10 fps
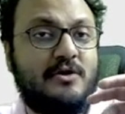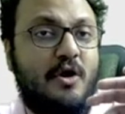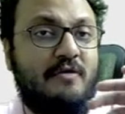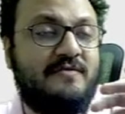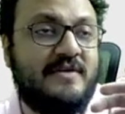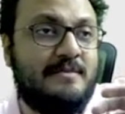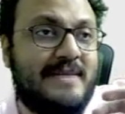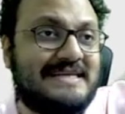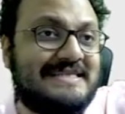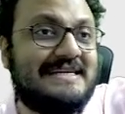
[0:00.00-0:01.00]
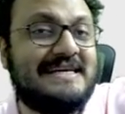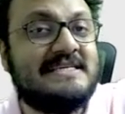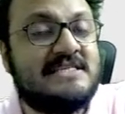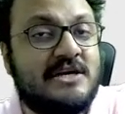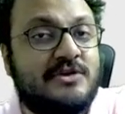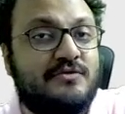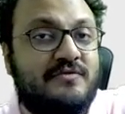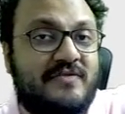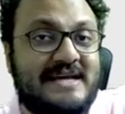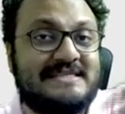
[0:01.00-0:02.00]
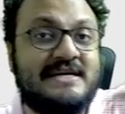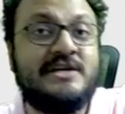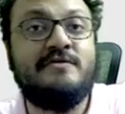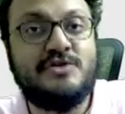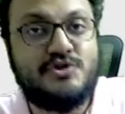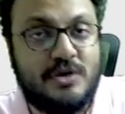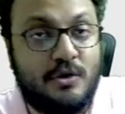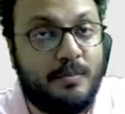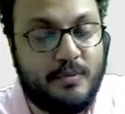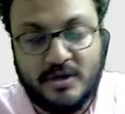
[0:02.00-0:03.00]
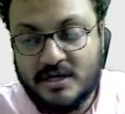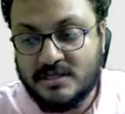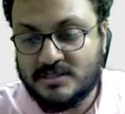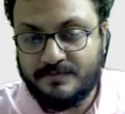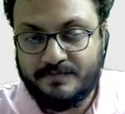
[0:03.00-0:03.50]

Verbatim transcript: often makes it easier to face individual opponents.